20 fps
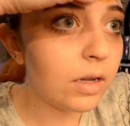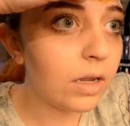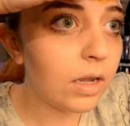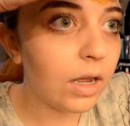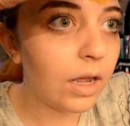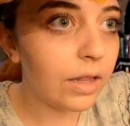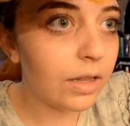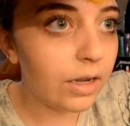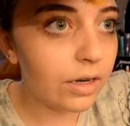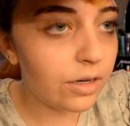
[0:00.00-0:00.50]

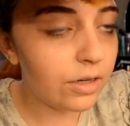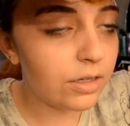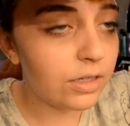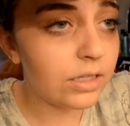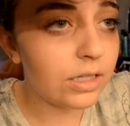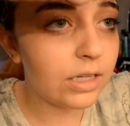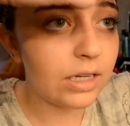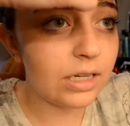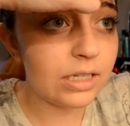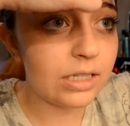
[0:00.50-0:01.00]
And then you're
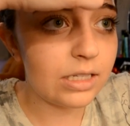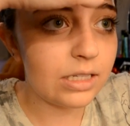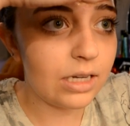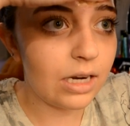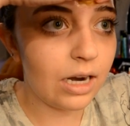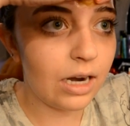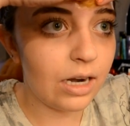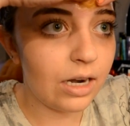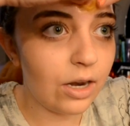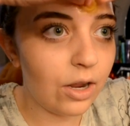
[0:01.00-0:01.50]
just going to
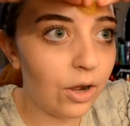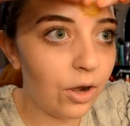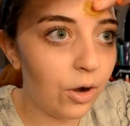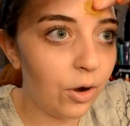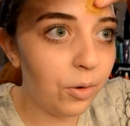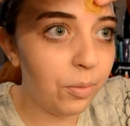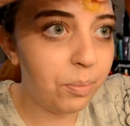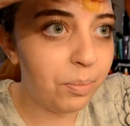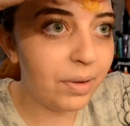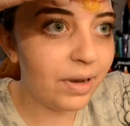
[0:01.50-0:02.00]
start
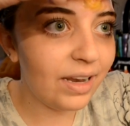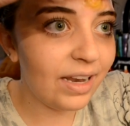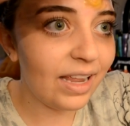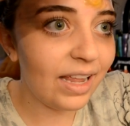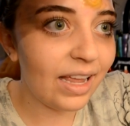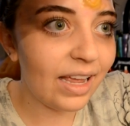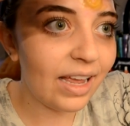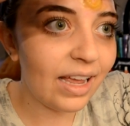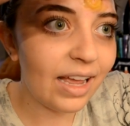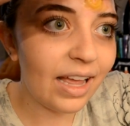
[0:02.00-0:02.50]

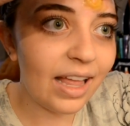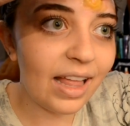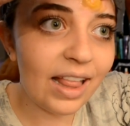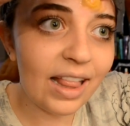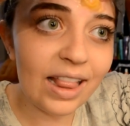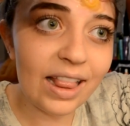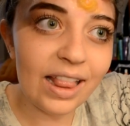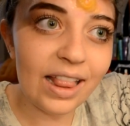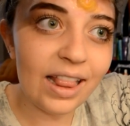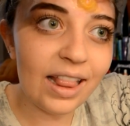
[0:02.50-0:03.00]
opening
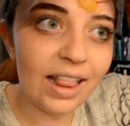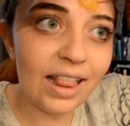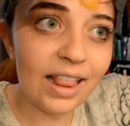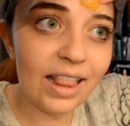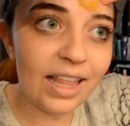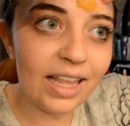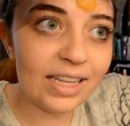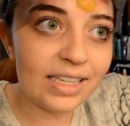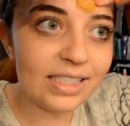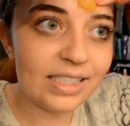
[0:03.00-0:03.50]

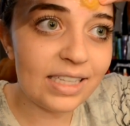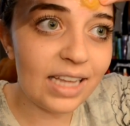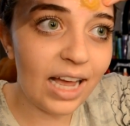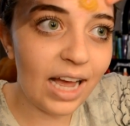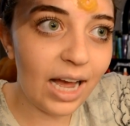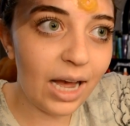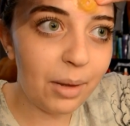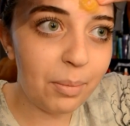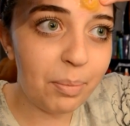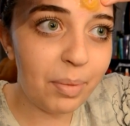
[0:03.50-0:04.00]
this
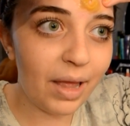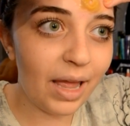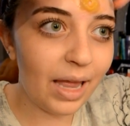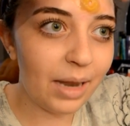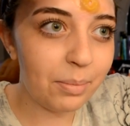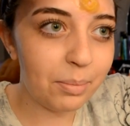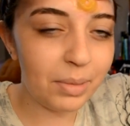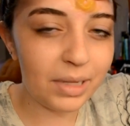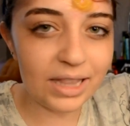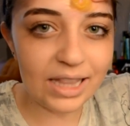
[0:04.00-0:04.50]
up
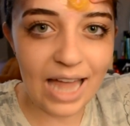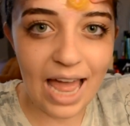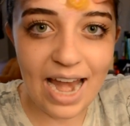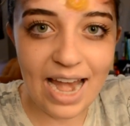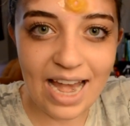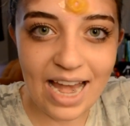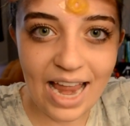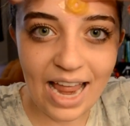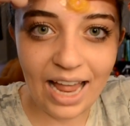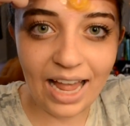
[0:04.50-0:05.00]
and
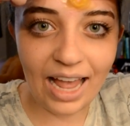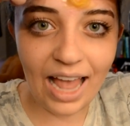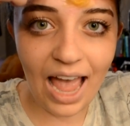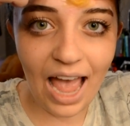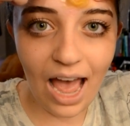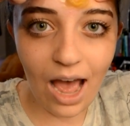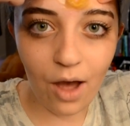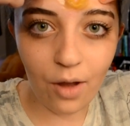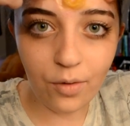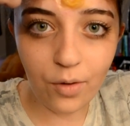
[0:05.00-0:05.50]
blending
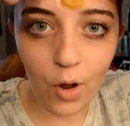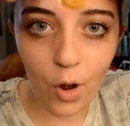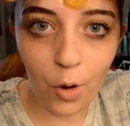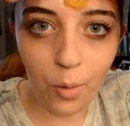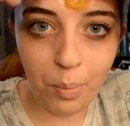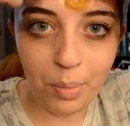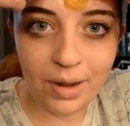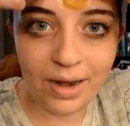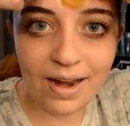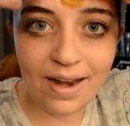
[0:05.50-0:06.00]
out.
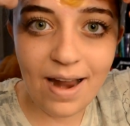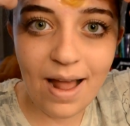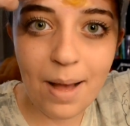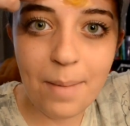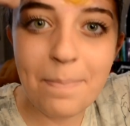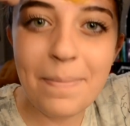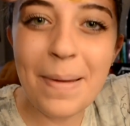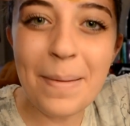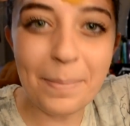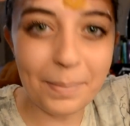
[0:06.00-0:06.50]
Open it
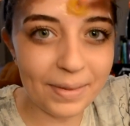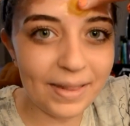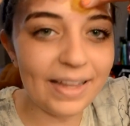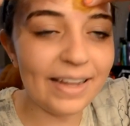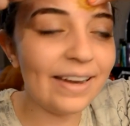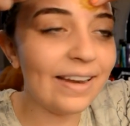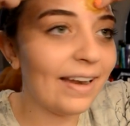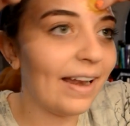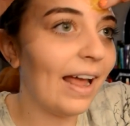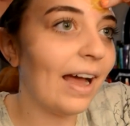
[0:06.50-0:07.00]
up and
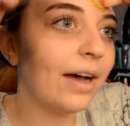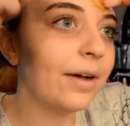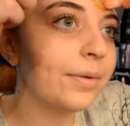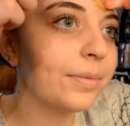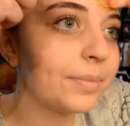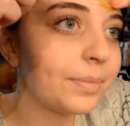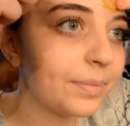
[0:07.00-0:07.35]
blend it out.